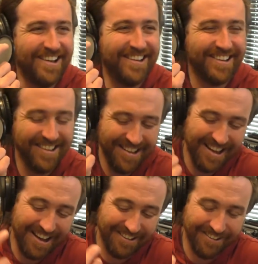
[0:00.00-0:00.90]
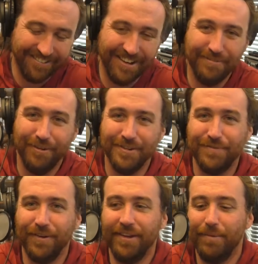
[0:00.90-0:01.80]
But, I don't know. I've yeah. always
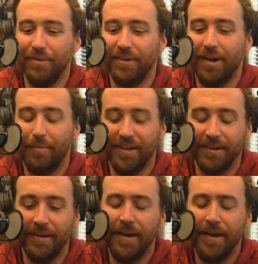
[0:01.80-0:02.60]
felt that about the comedy thing.